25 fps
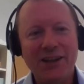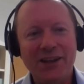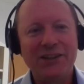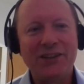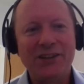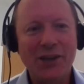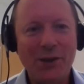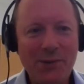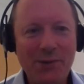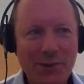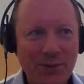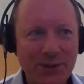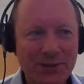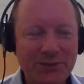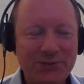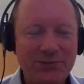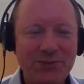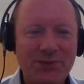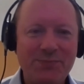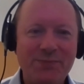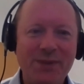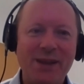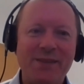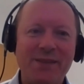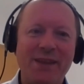Nobody wants to
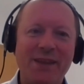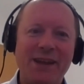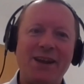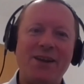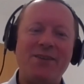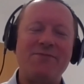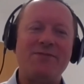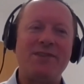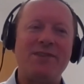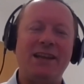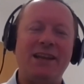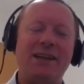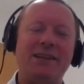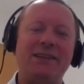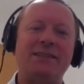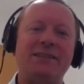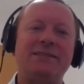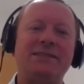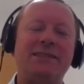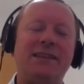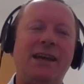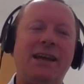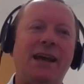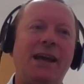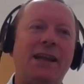admit they don't really
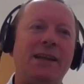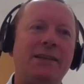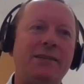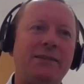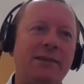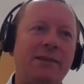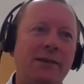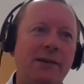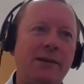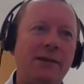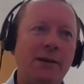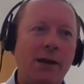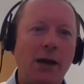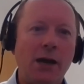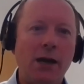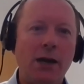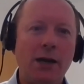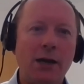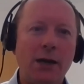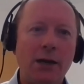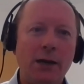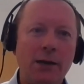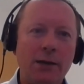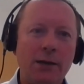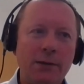understand.
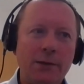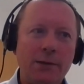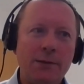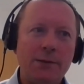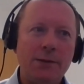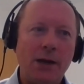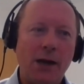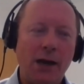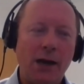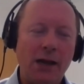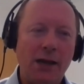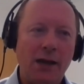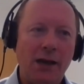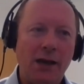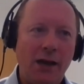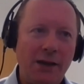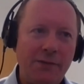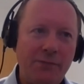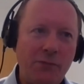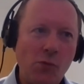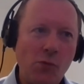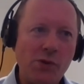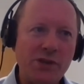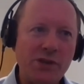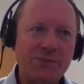And I've
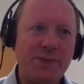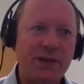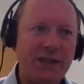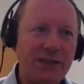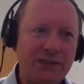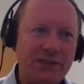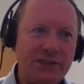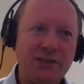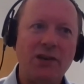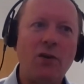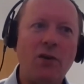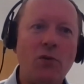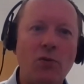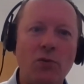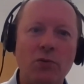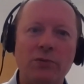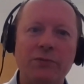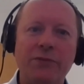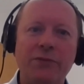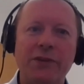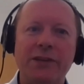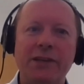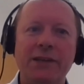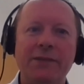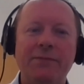always been told
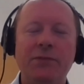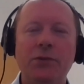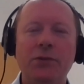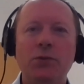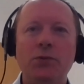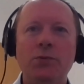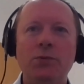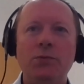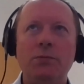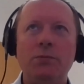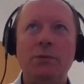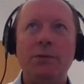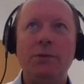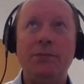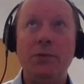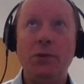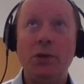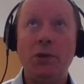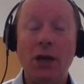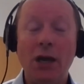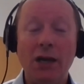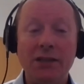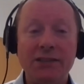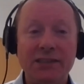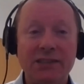that if you
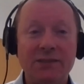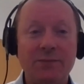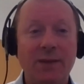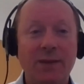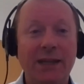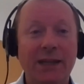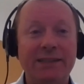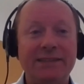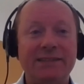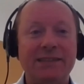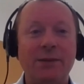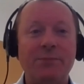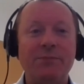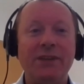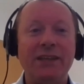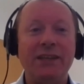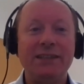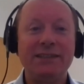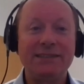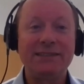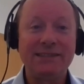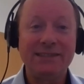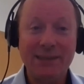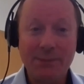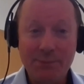can't explain something
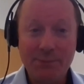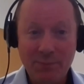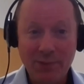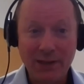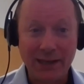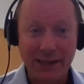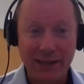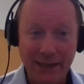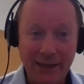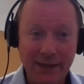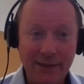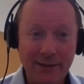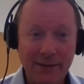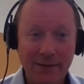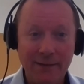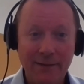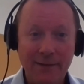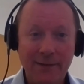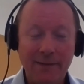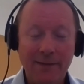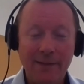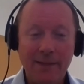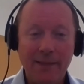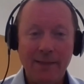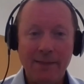simply,
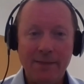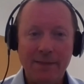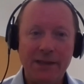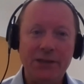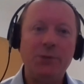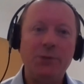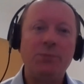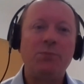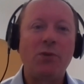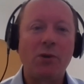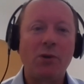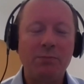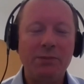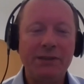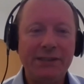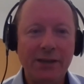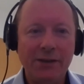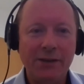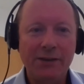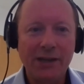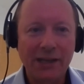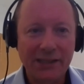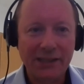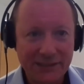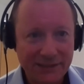then you probably
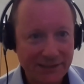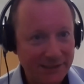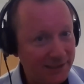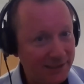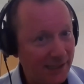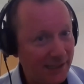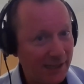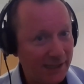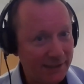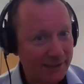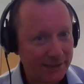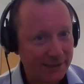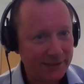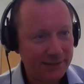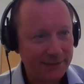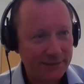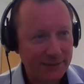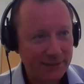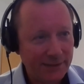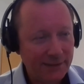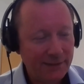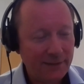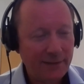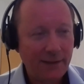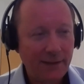don't understand it.
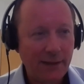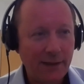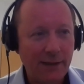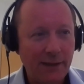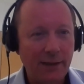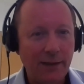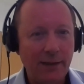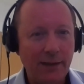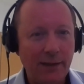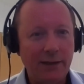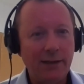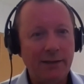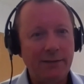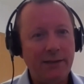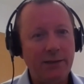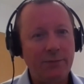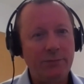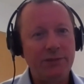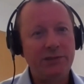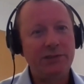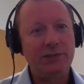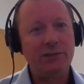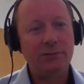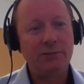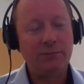And I think we
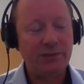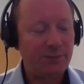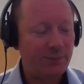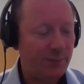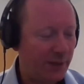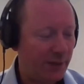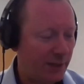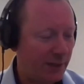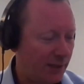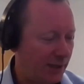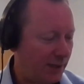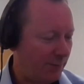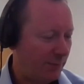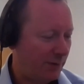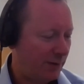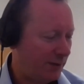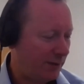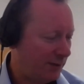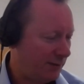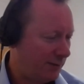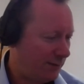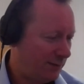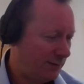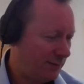should always bear that in mind.